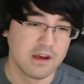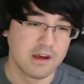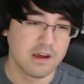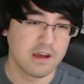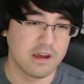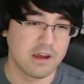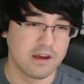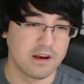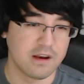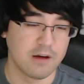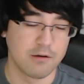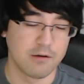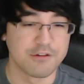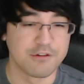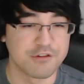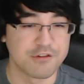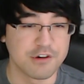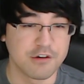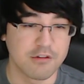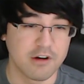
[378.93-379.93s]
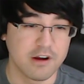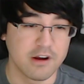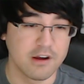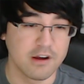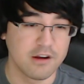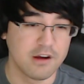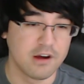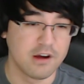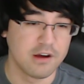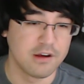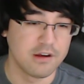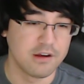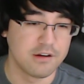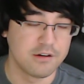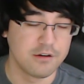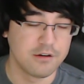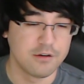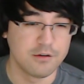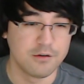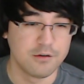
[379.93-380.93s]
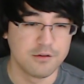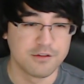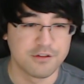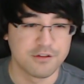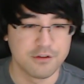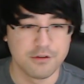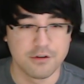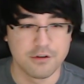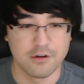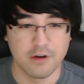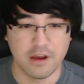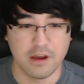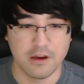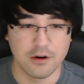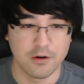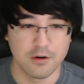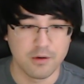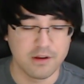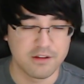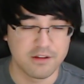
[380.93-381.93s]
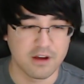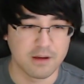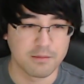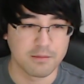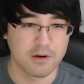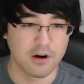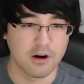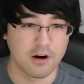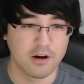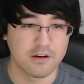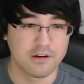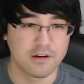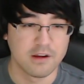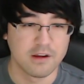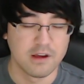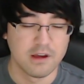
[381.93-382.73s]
And now we have Shrinkray, a new pseudo AoE type card.